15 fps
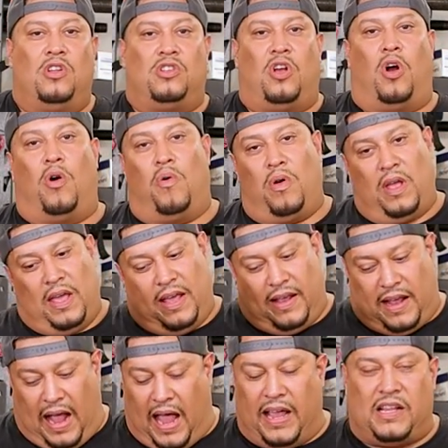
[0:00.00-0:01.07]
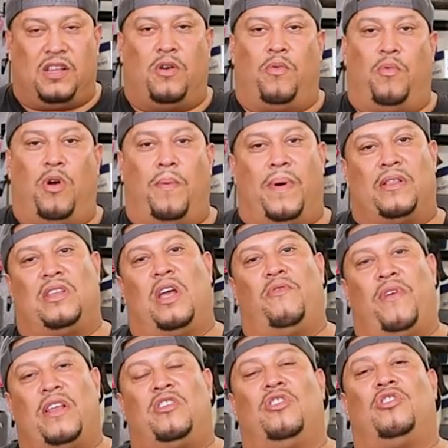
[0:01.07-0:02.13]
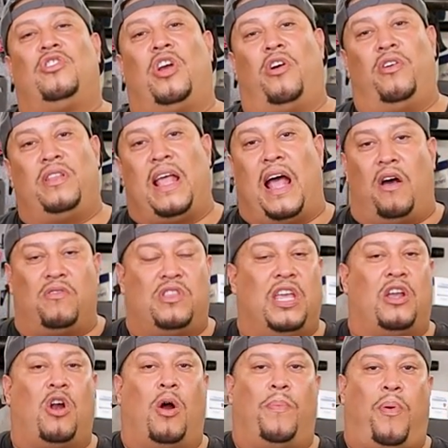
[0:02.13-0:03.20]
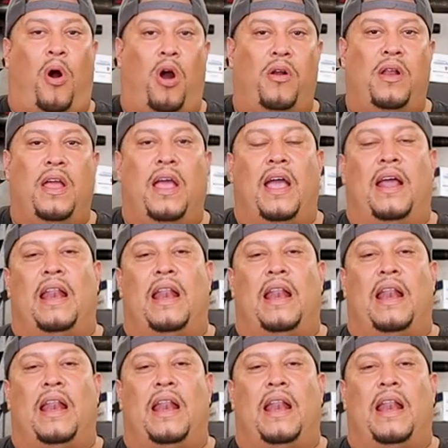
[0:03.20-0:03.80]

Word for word: So guys, we're about to get ready to tear it down, take her apart,